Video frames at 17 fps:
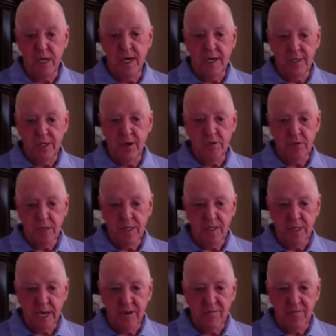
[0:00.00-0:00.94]
I don't
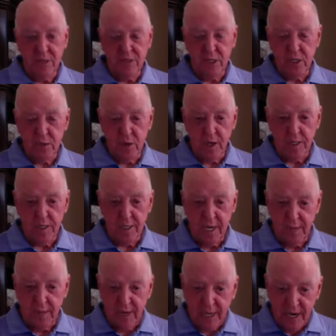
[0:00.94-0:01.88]
mean average in quality.
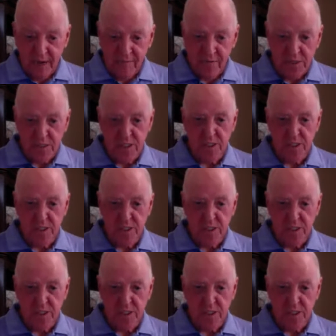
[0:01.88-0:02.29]
I mean average